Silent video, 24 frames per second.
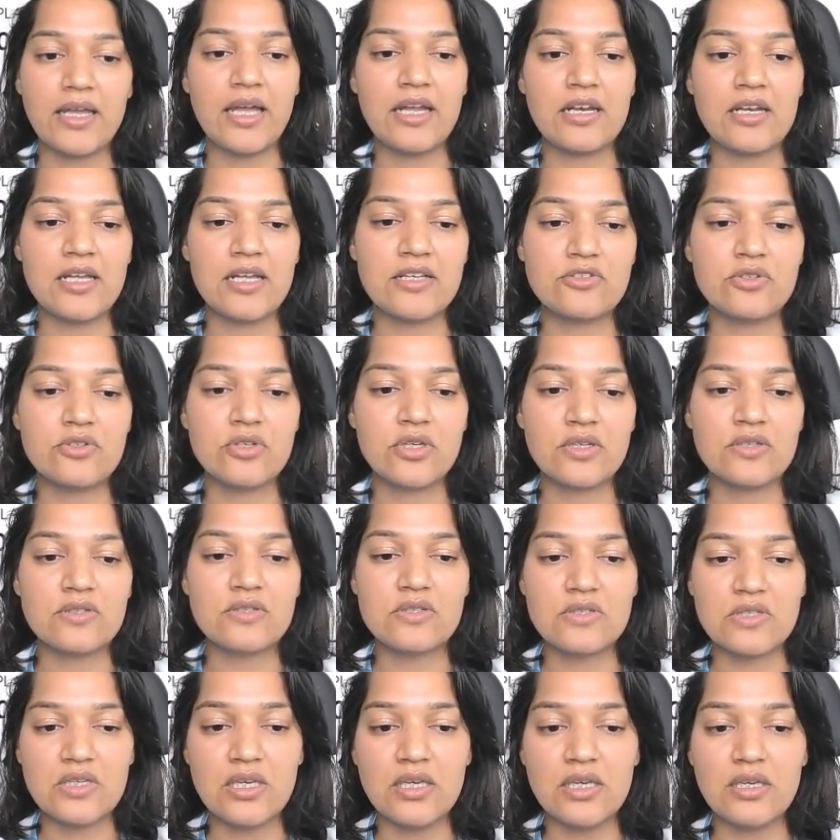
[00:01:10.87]
And as you can
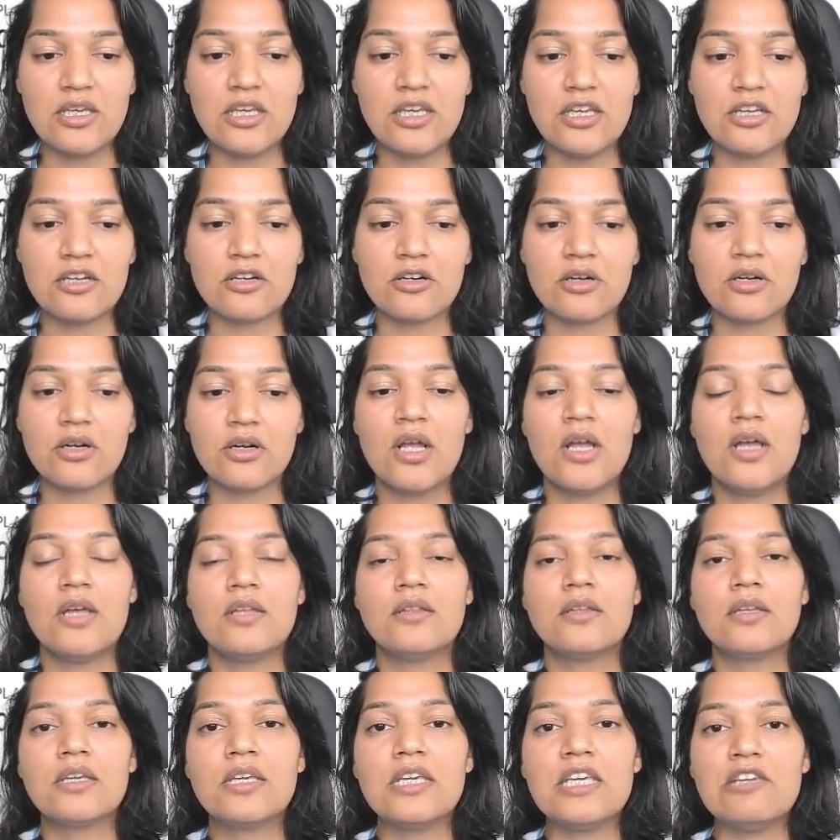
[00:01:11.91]
see here,
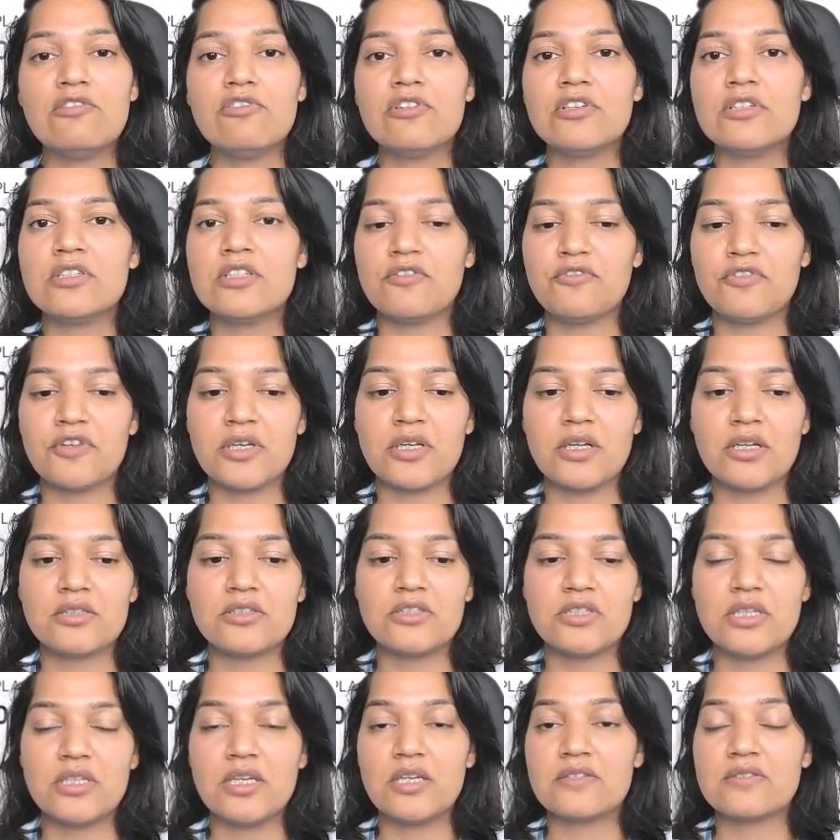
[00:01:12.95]
the keyword
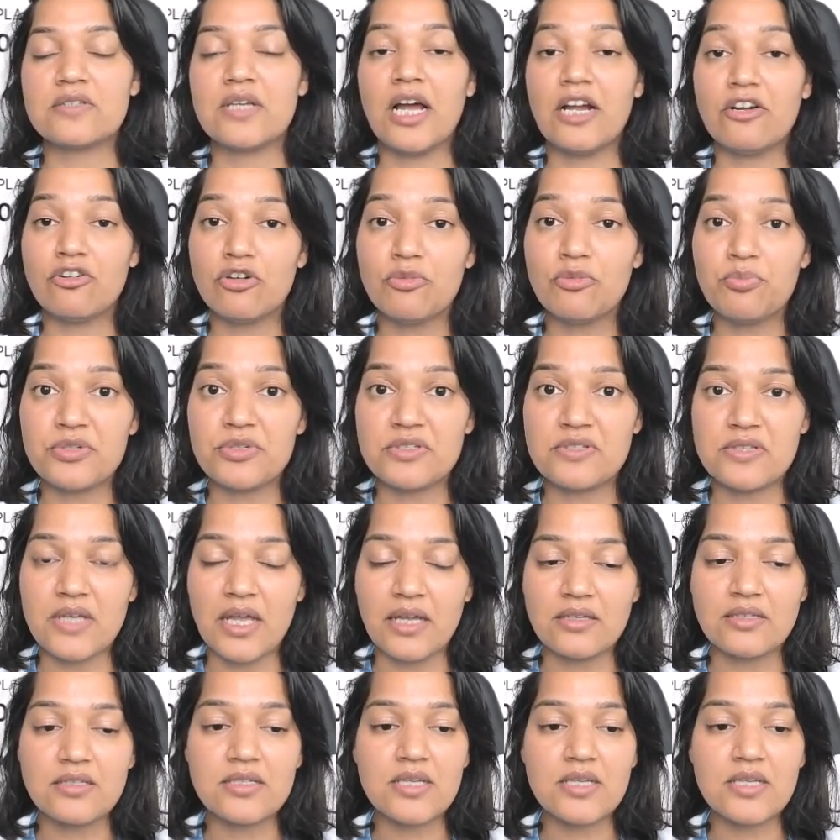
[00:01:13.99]
difficulty is 100%,